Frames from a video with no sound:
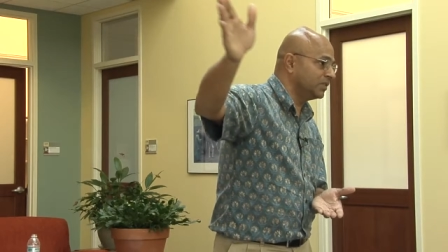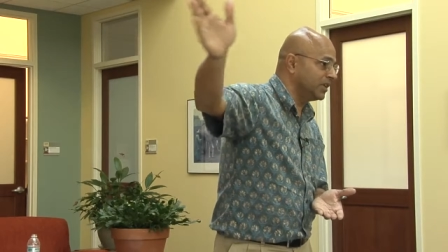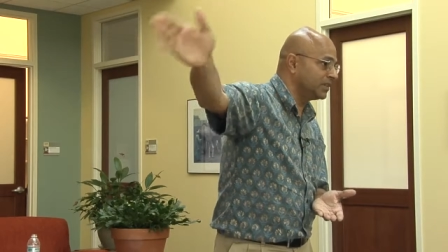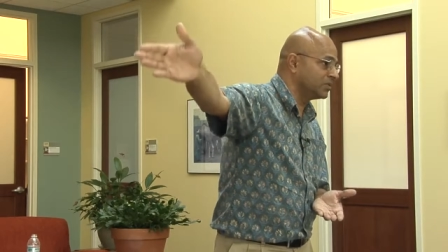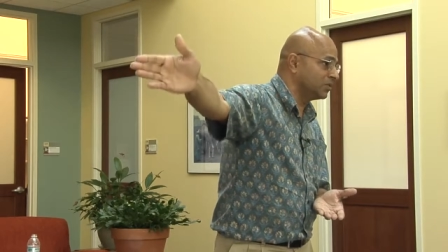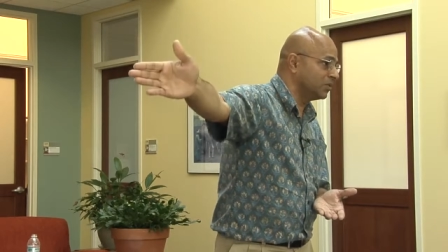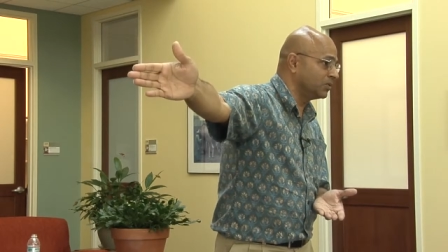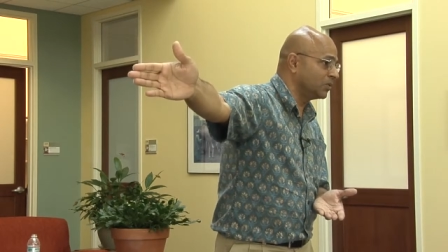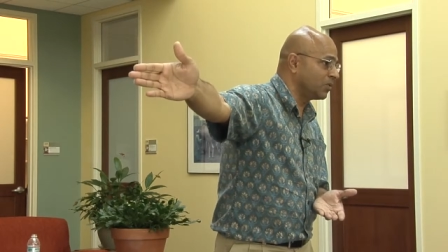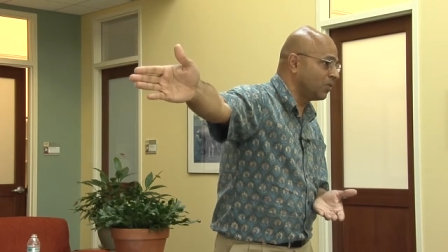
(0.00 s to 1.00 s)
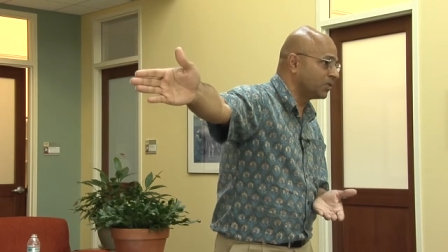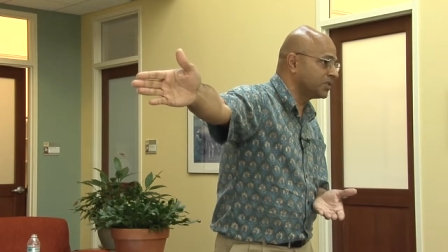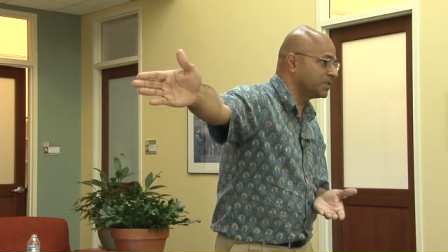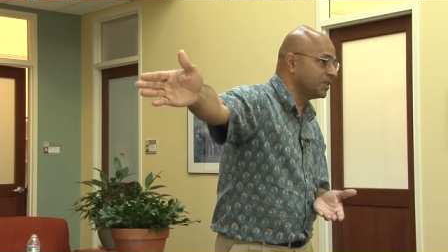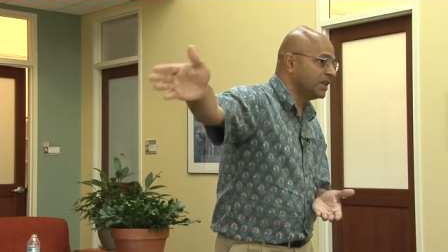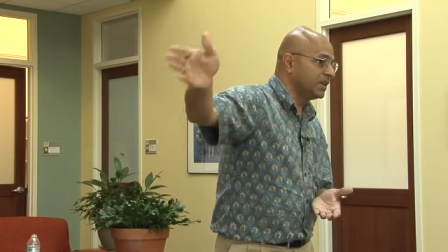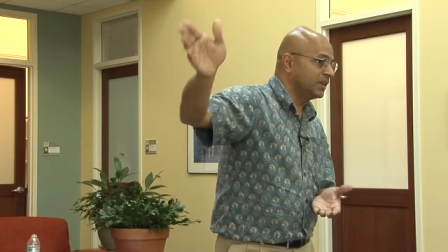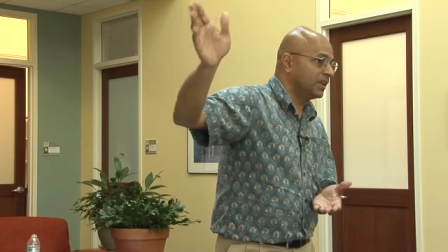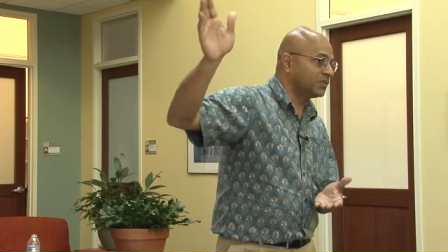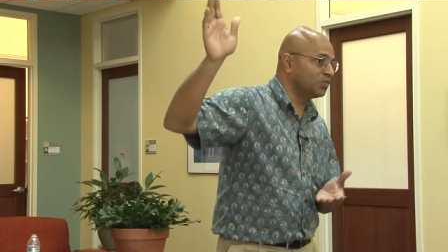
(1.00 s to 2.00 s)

he has to go to the courts, he has